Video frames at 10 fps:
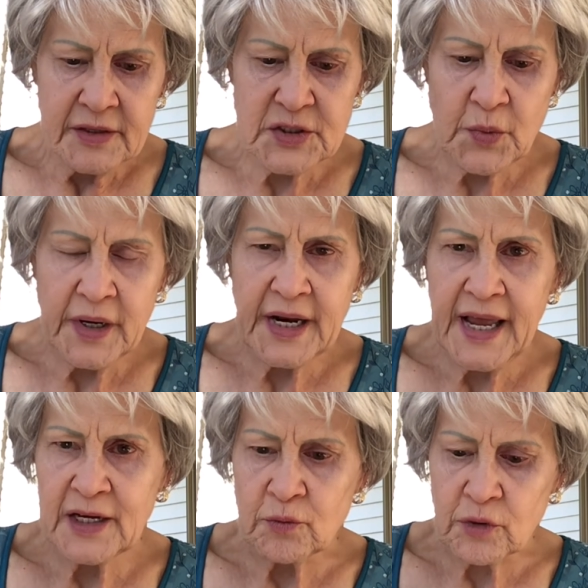This one I
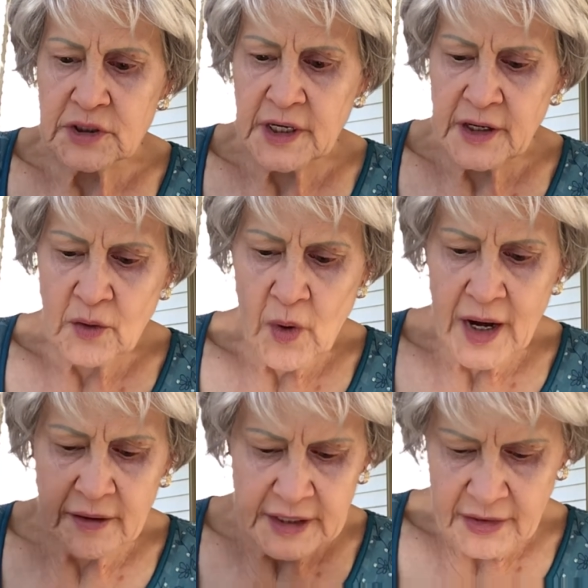hadn't worked on in a
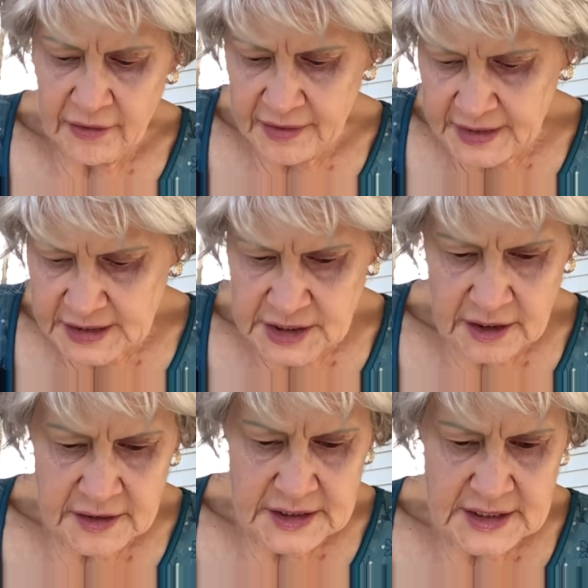while either. I think I
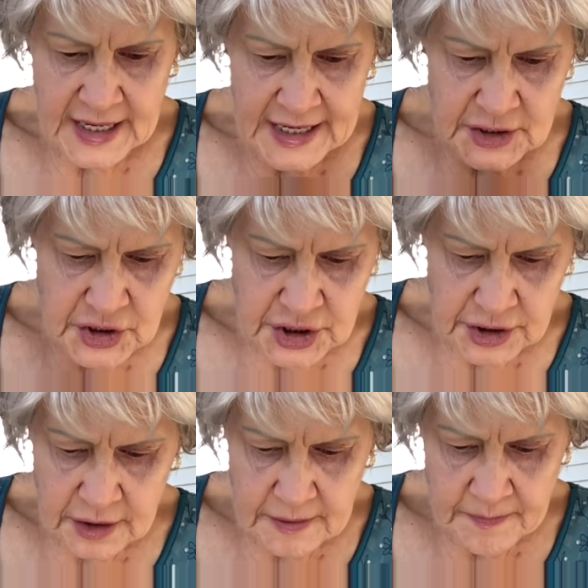started this last
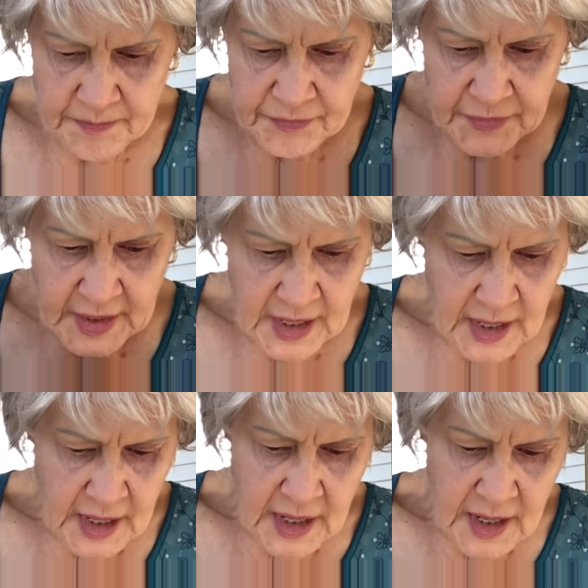year.
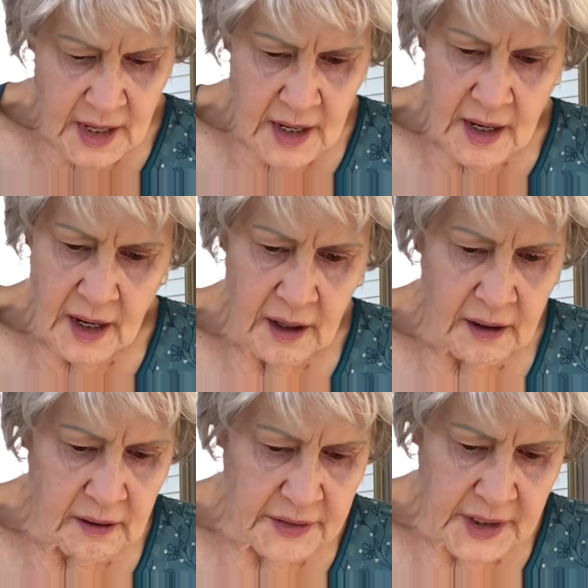
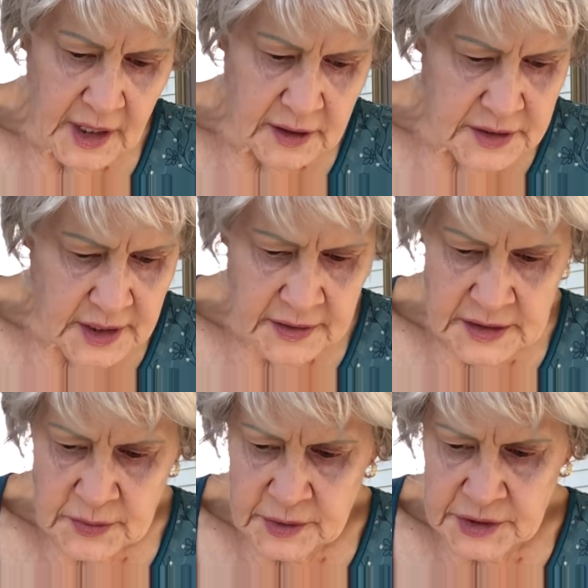Oh, the colors on
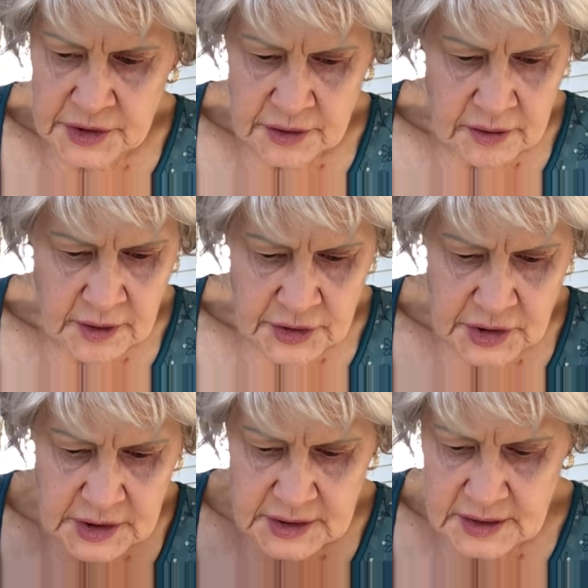this one too are
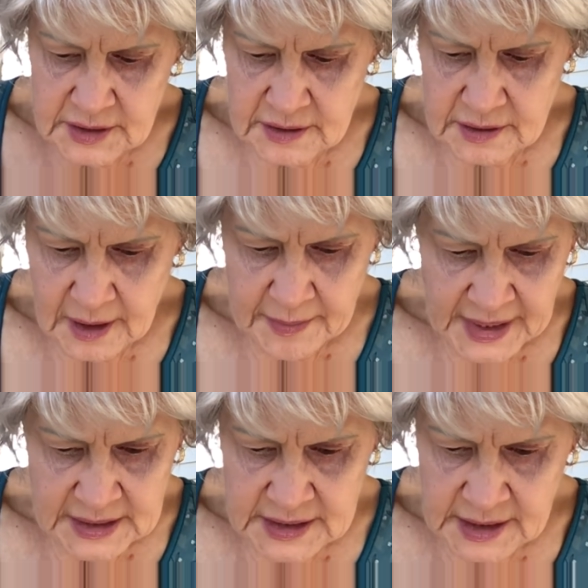just
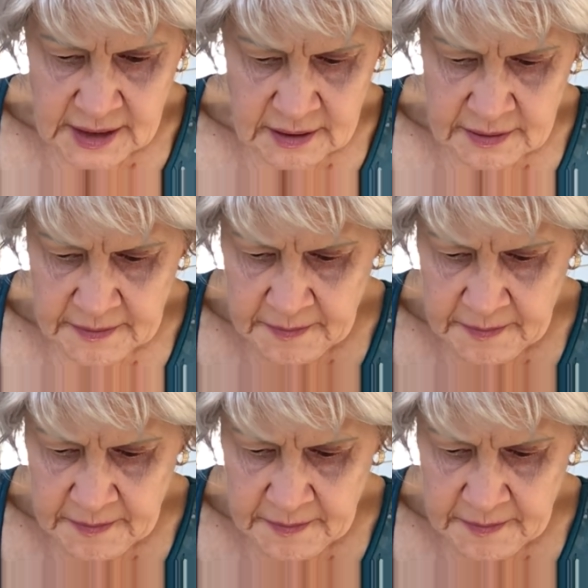amazing.